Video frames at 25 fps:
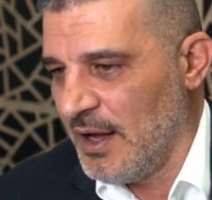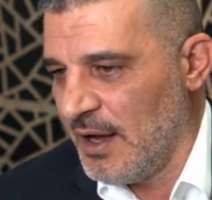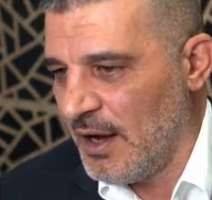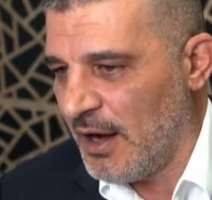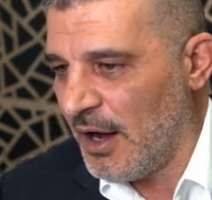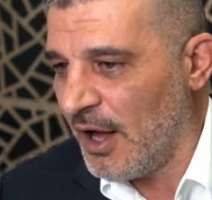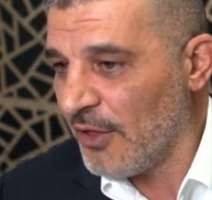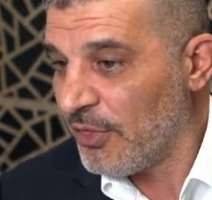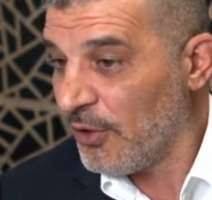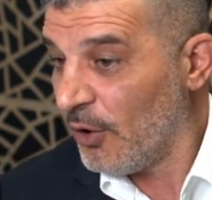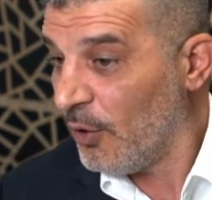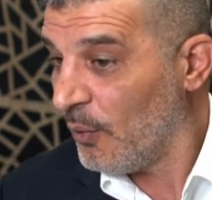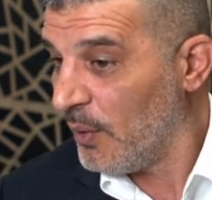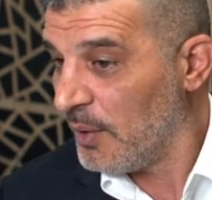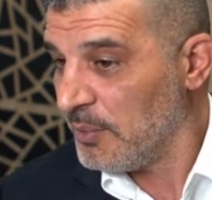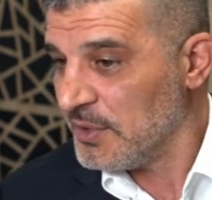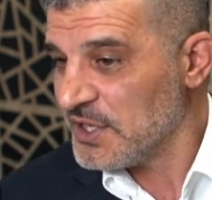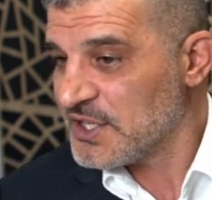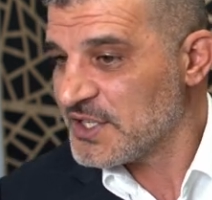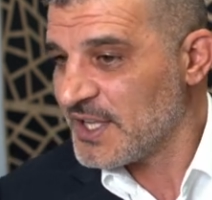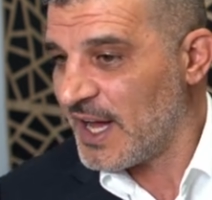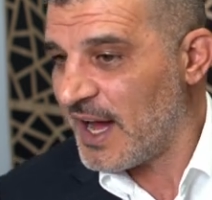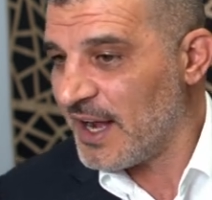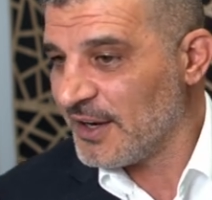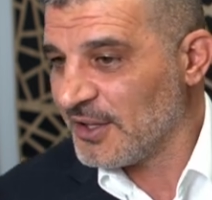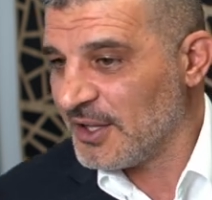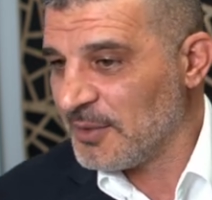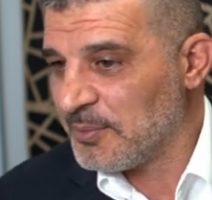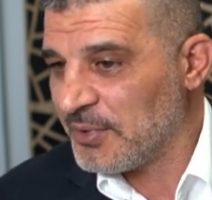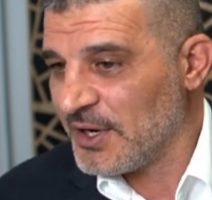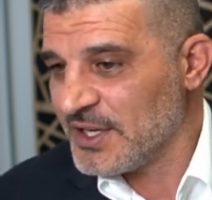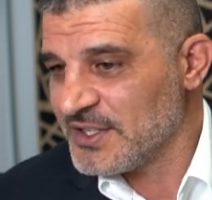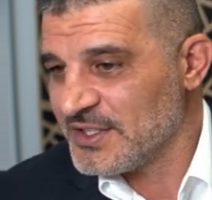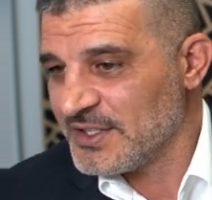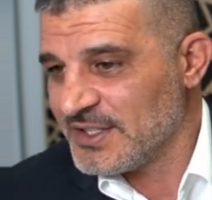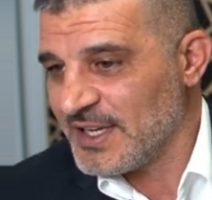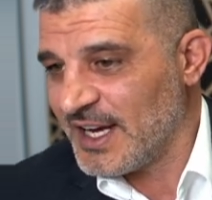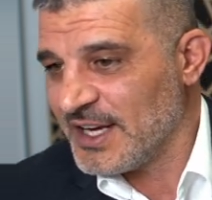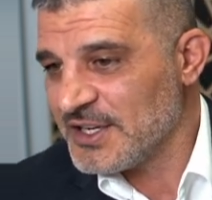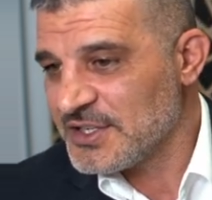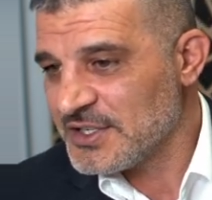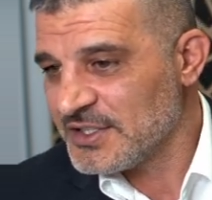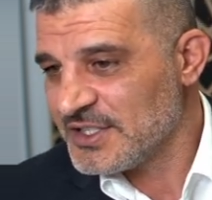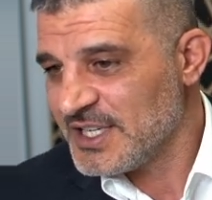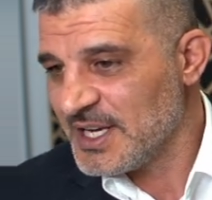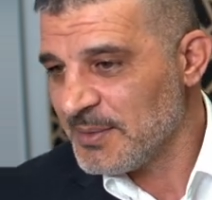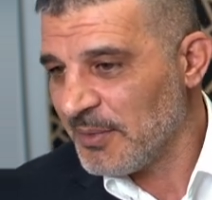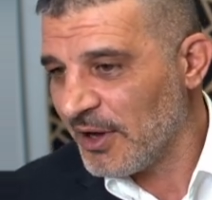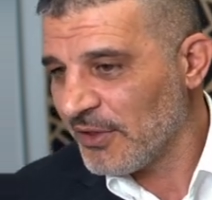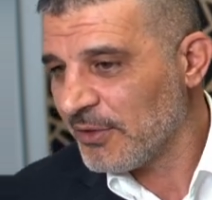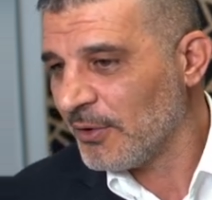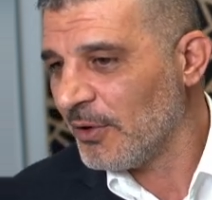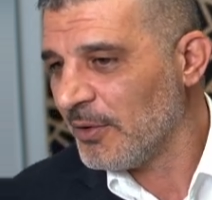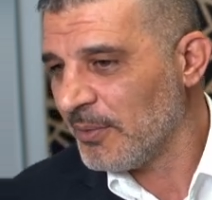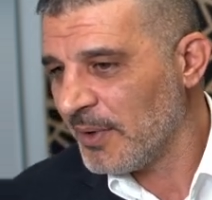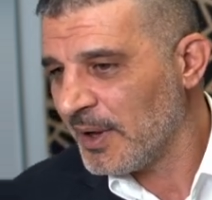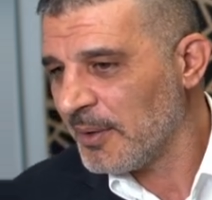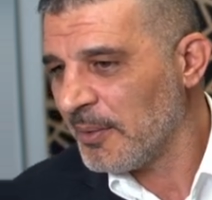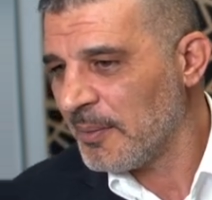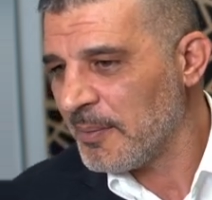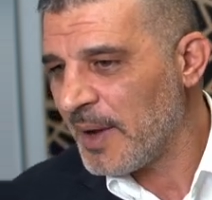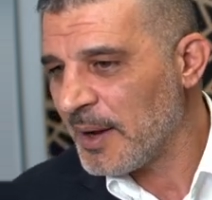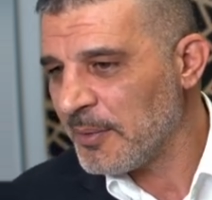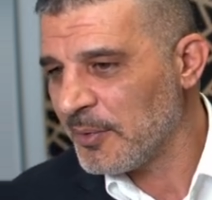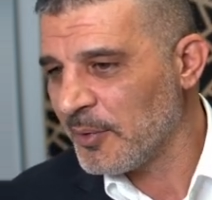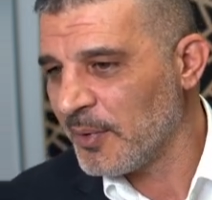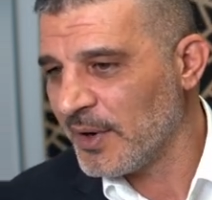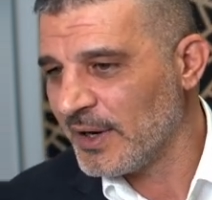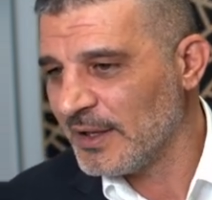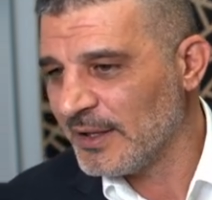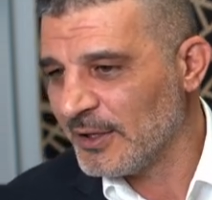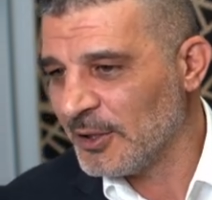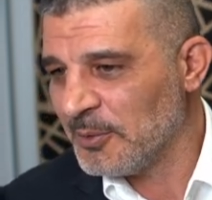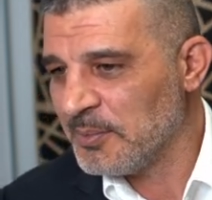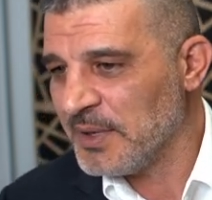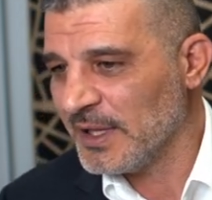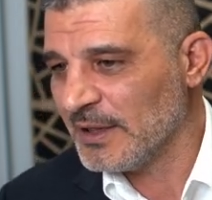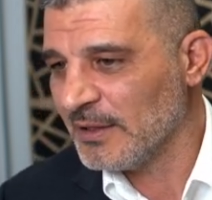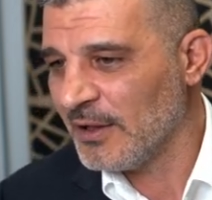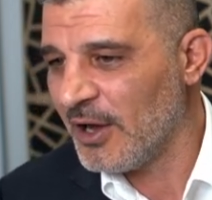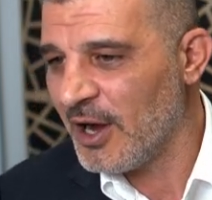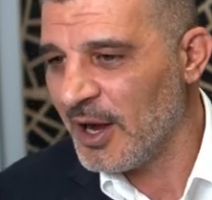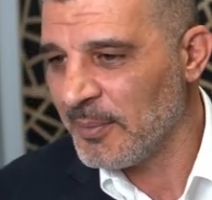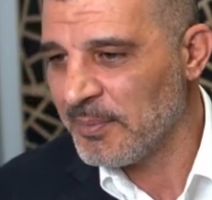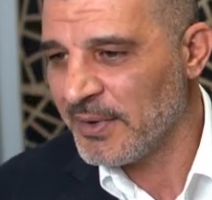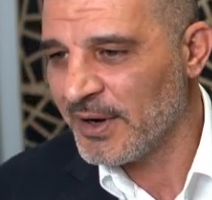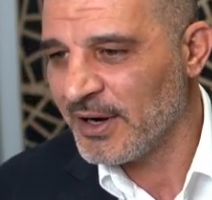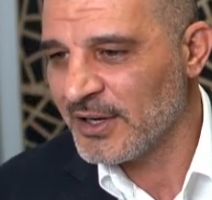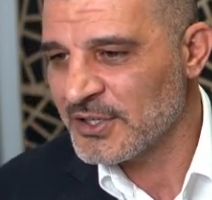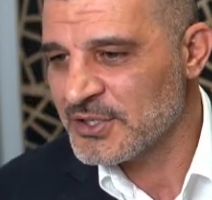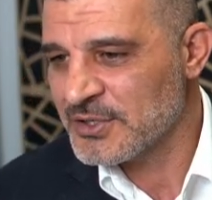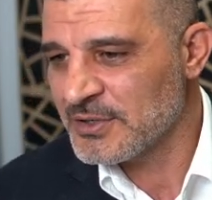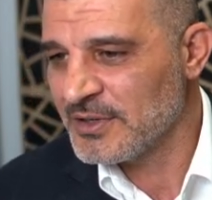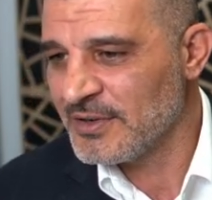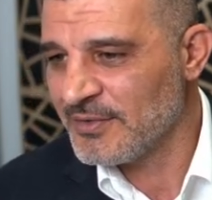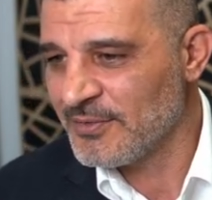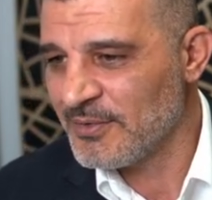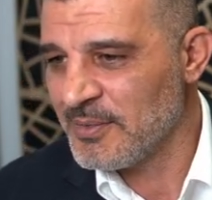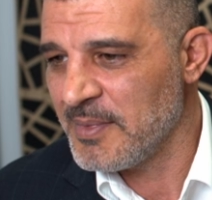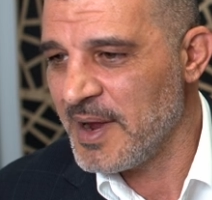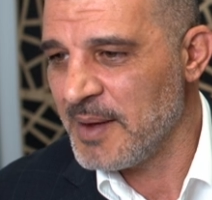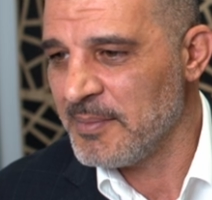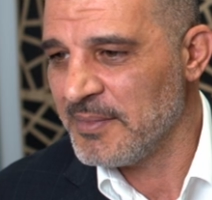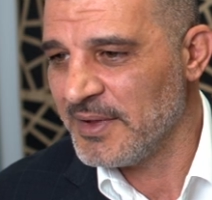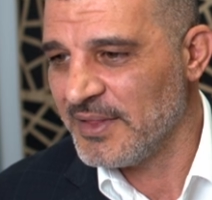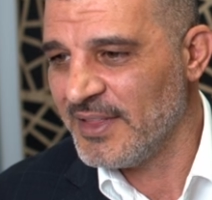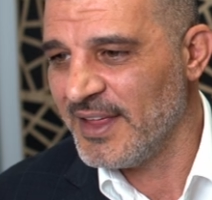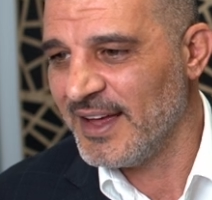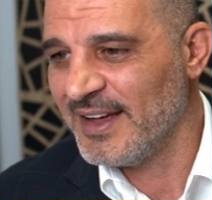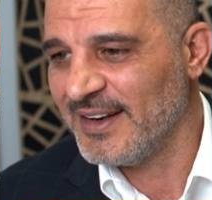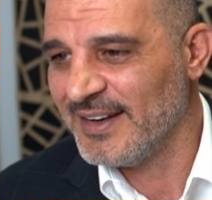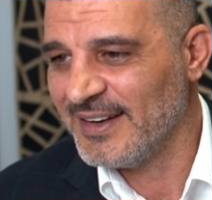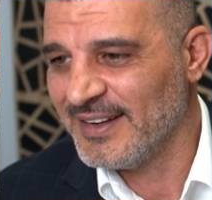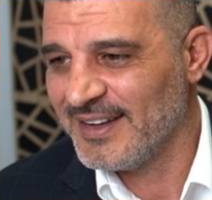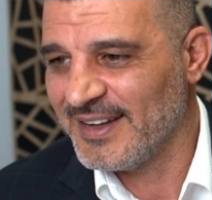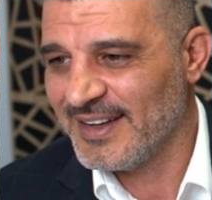I thought when we started the presentation, Tim, I thought maybe we're a little bit light, but I should have remembered that